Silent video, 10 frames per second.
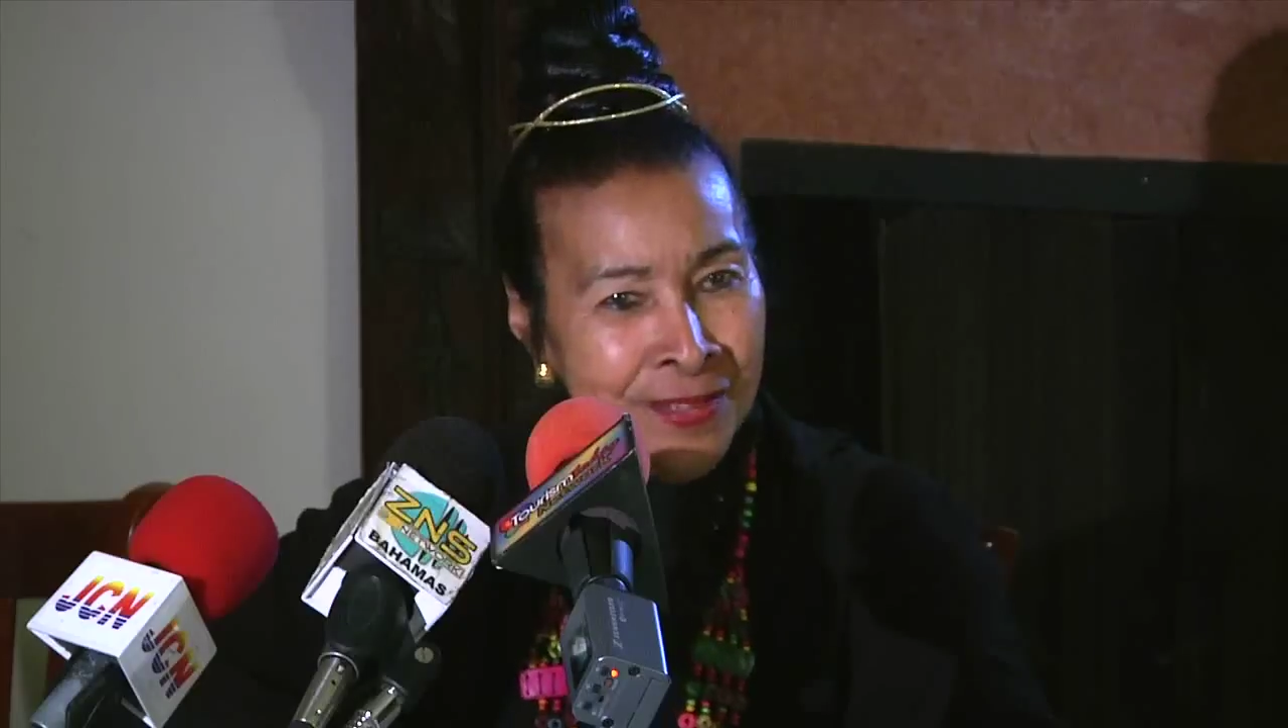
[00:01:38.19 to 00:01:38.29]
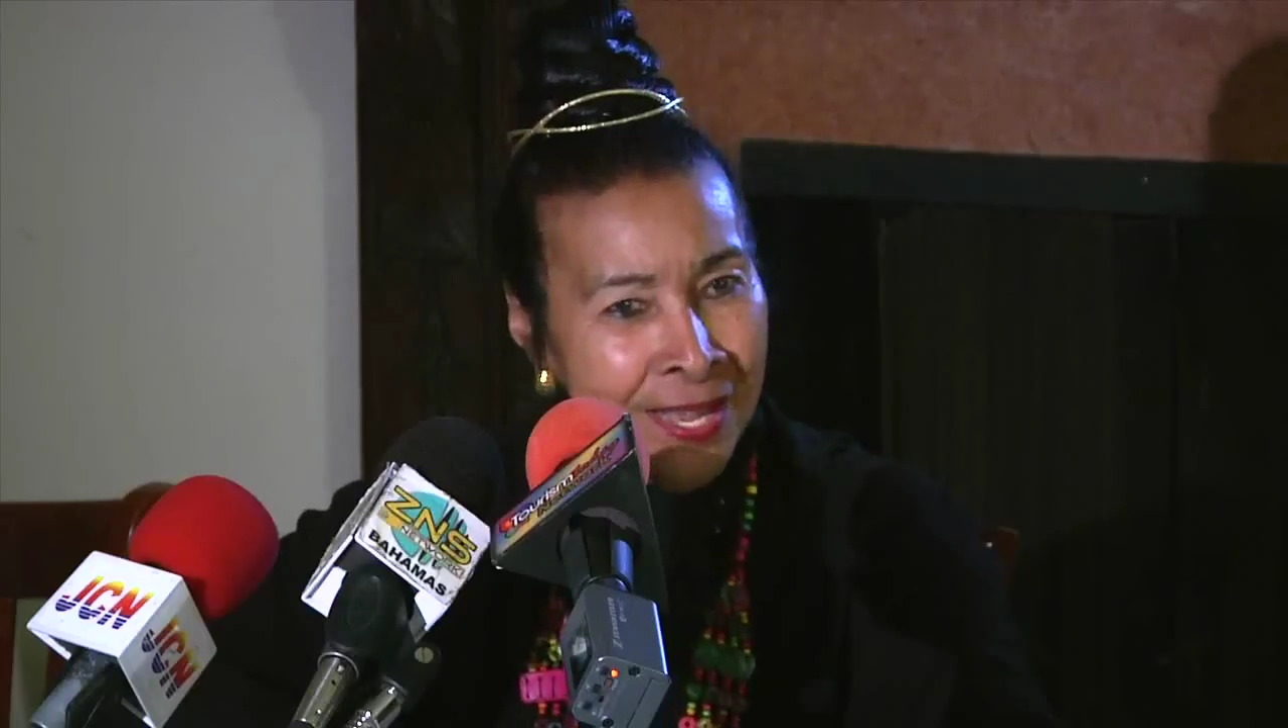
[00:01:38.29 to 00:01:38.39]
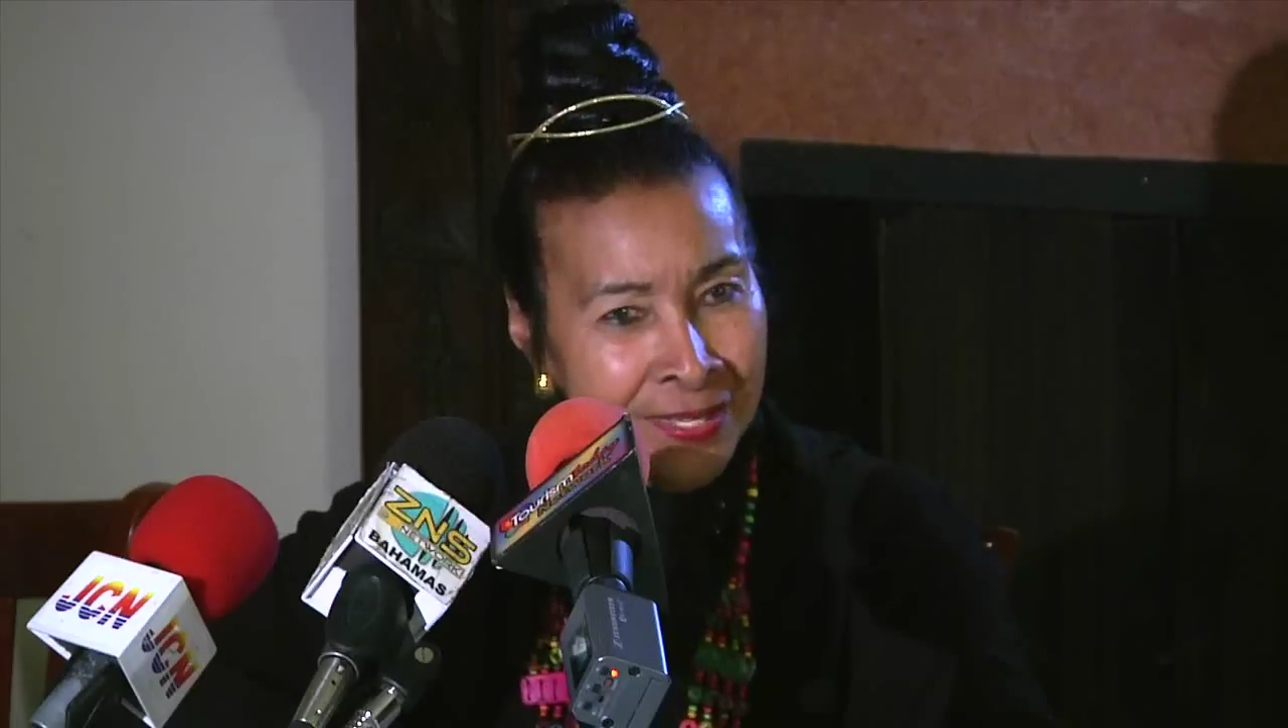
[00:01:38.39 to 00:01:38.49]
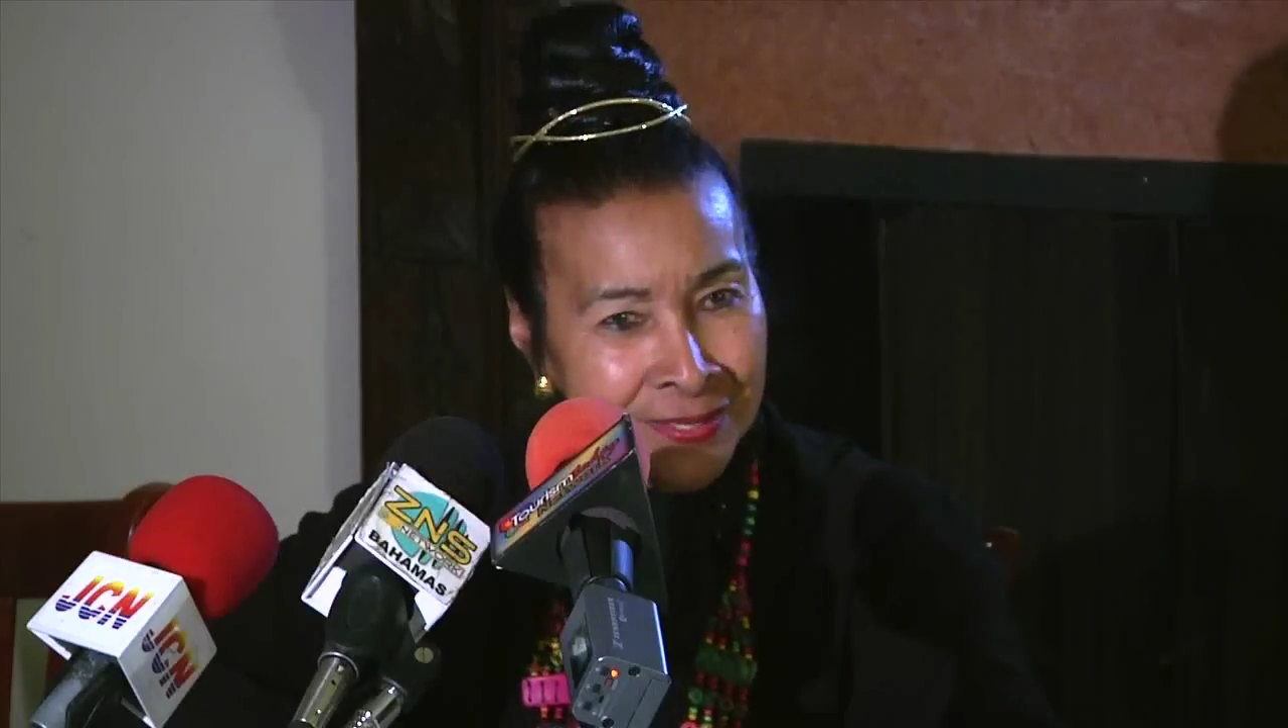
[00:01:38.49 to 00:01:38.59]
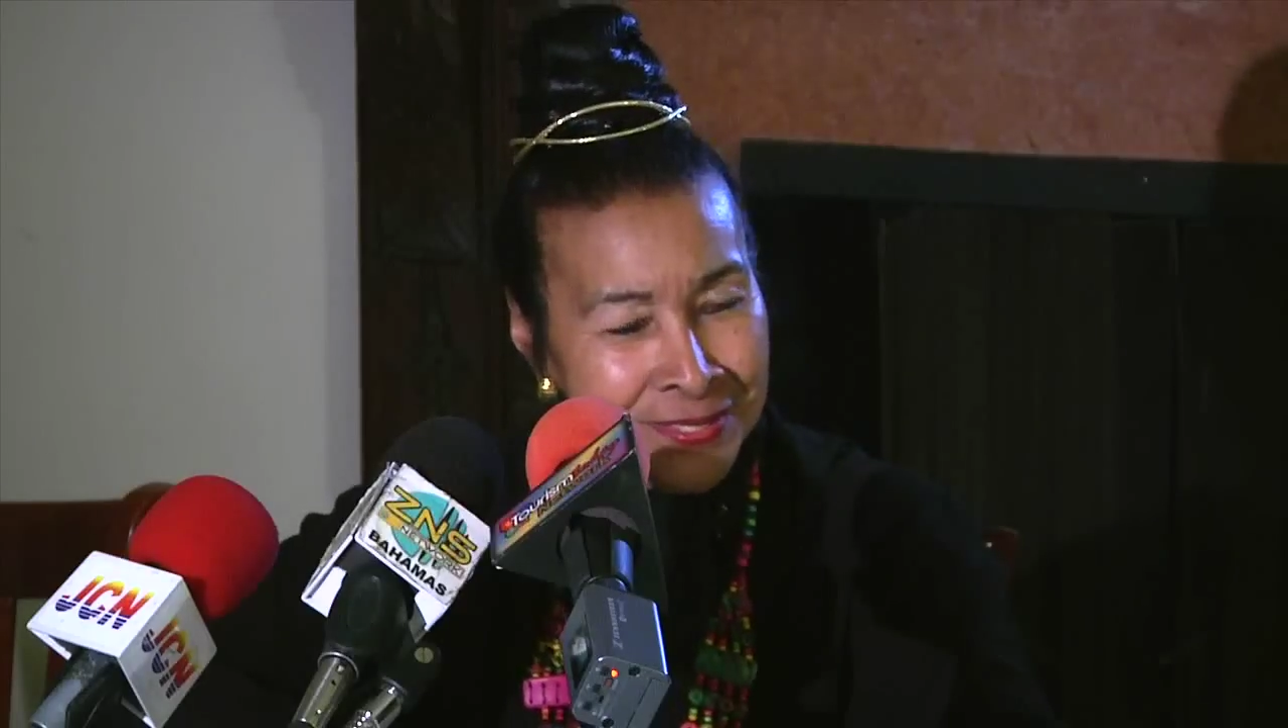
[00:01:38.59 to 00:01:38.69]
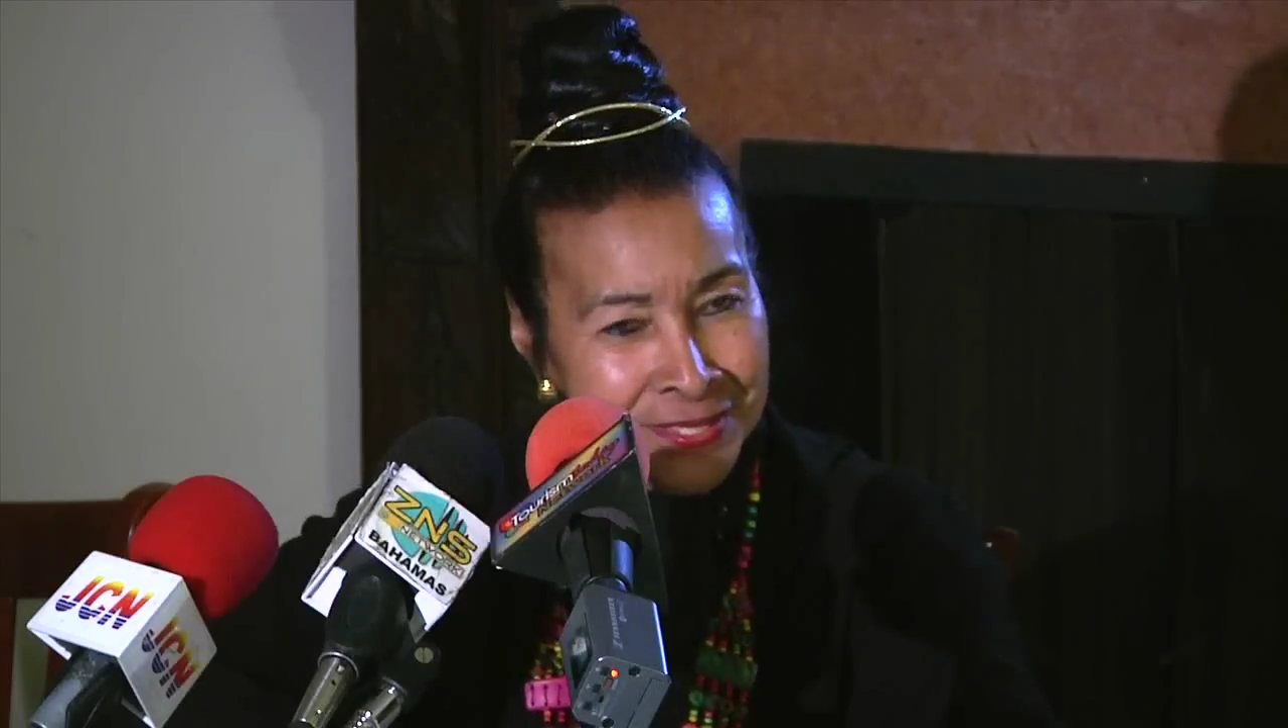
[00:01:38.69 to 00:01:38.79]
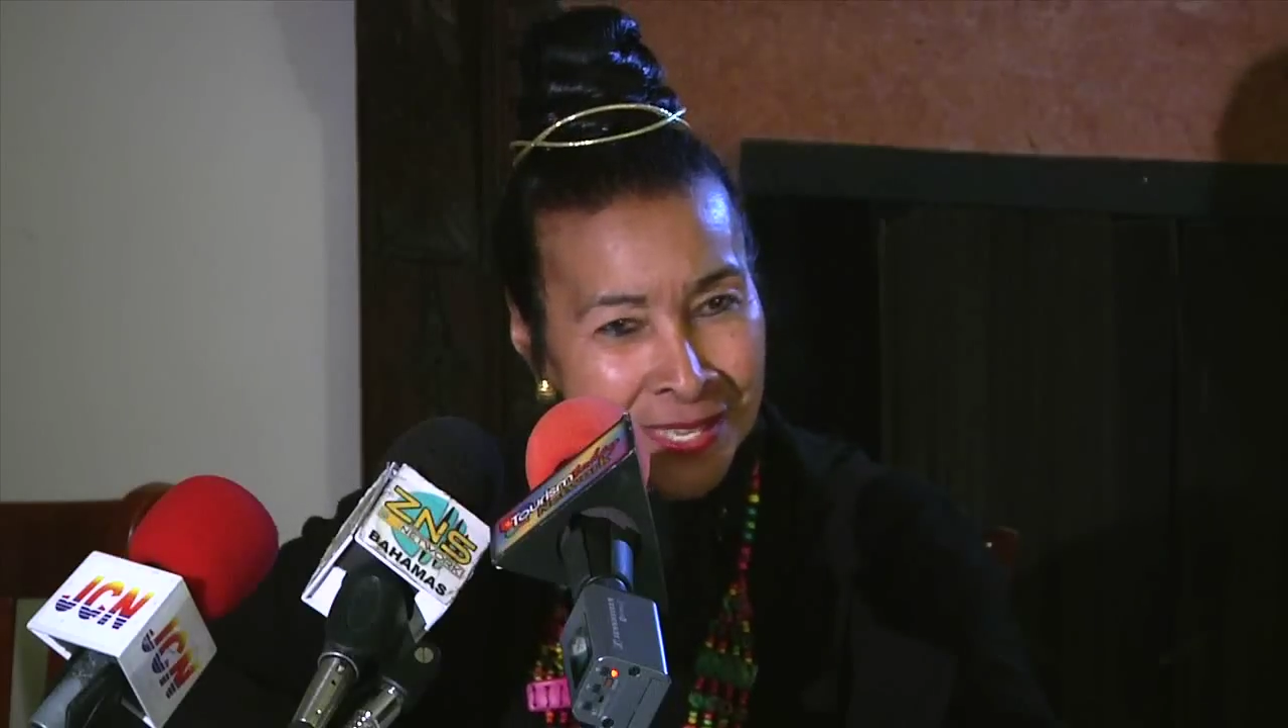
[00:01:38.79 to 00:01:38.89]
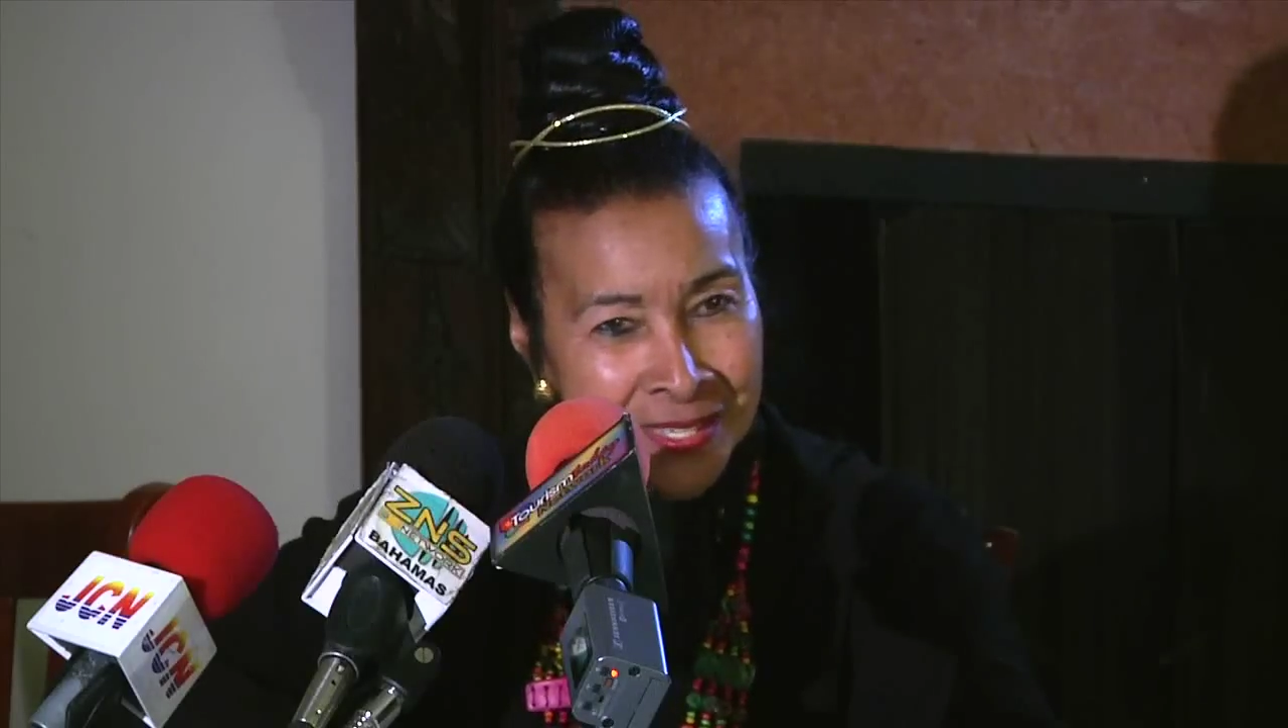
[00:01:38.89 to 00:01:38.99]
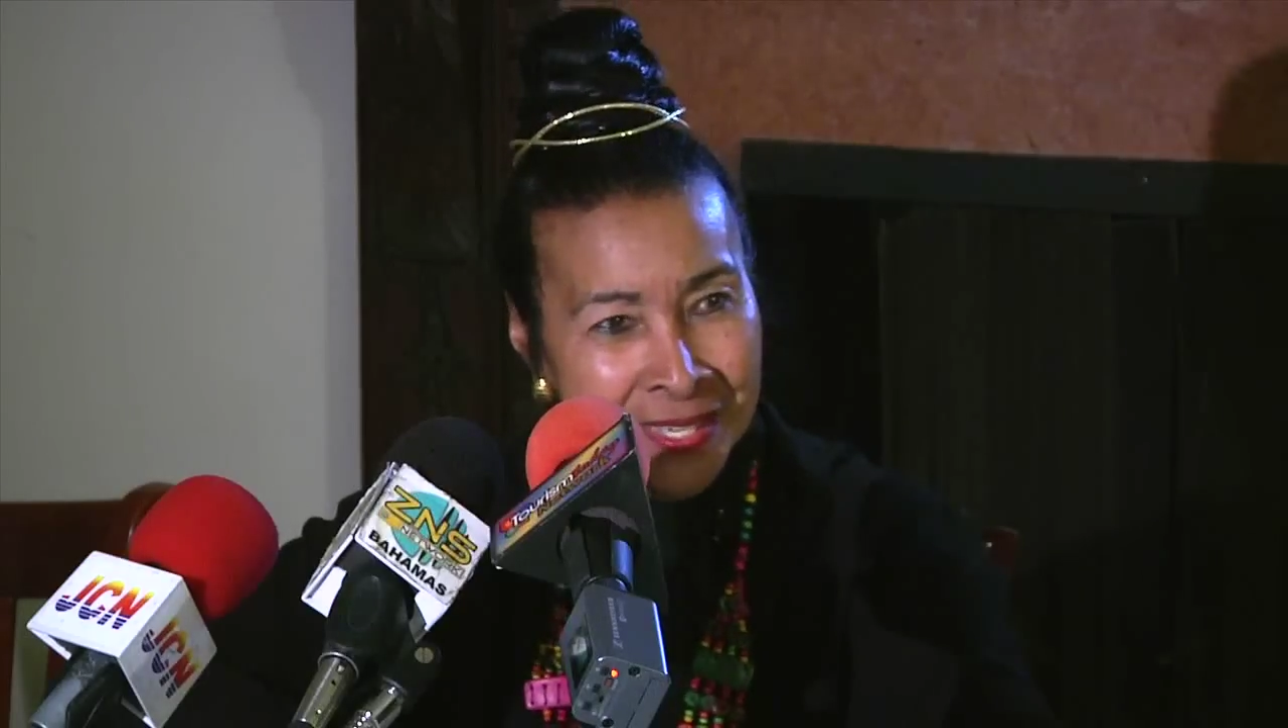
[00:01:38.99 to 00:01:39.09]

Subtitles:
violence.